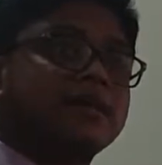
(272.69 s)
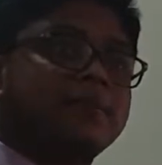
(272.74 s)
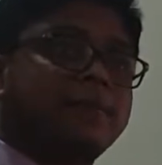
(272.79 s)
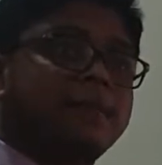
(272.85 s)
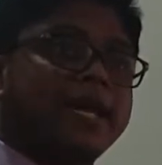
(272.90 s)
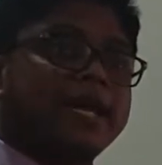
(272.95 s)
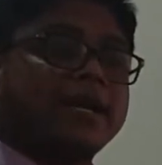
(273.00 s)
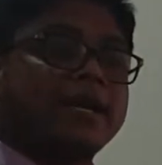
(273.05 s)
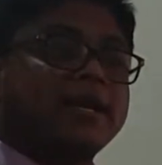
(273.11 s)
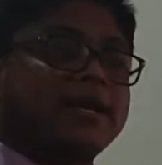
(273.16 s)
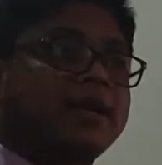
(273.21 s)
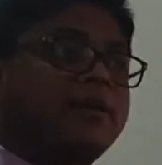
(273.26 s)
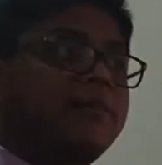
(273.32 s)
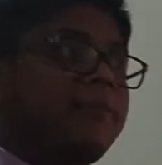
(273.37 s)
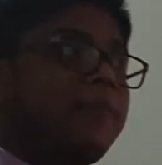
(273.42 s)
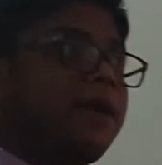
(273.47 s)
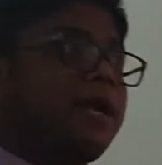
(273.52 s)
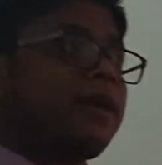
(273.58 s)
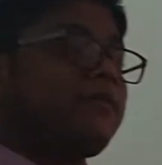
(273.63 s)
parent
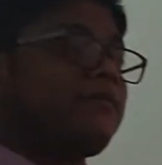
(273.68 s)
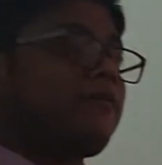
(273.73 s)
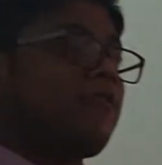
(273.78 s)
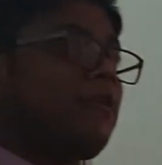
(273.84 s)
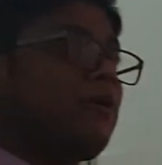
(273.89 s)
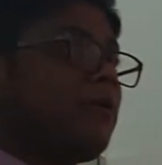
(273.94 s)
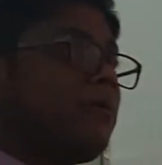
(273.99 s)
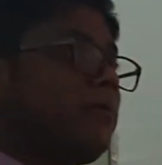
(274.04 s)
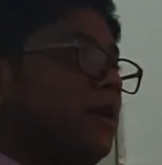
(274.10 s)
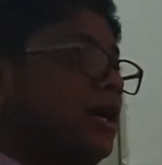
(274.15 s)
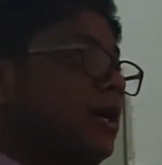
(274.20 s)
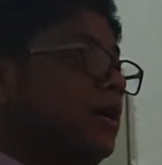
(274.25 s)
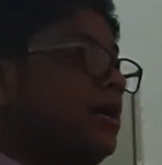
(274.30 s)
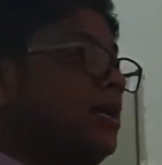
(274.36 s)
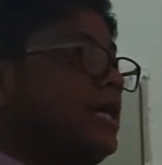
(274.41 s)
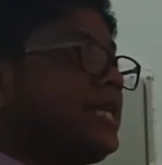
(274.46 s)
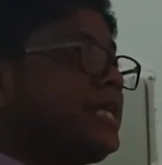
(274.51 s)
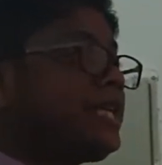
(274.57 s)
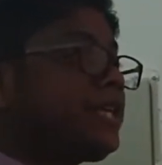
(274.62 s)
company for
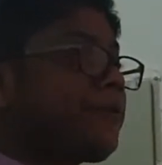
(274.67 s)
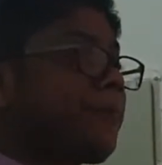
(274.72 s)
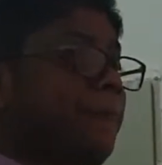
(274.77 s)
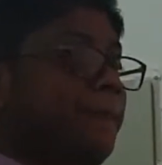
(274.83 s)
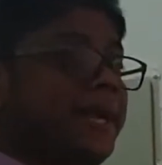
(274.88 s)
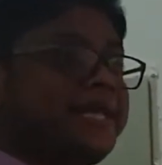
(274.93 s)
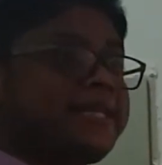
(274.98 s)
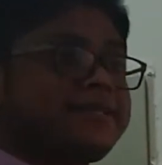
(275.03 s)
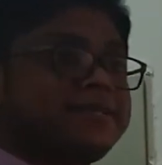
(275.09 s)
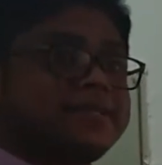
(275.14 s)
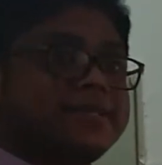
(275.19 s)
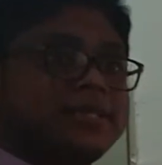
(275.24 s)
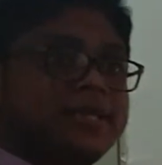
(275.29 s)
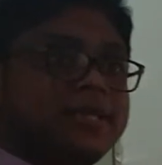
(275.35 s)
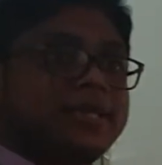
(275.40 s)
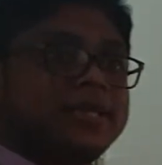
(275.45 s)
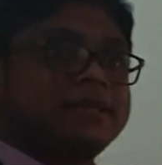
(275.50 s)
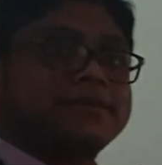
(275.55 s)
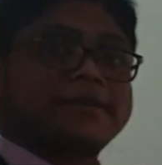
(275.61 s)

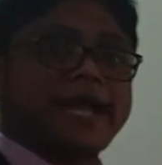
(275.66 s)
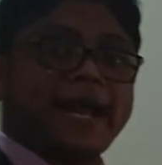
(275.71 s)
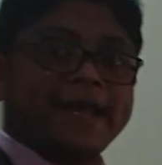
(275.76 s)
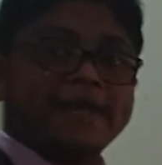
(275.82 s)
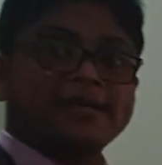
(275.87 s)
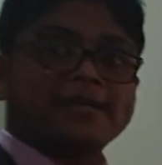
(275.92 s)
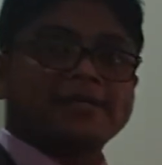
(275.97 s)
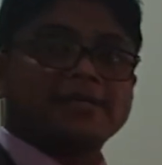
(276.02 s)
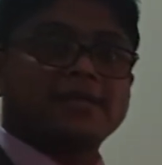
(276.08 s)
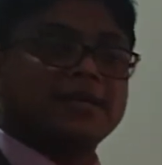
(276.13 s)
replacing tires.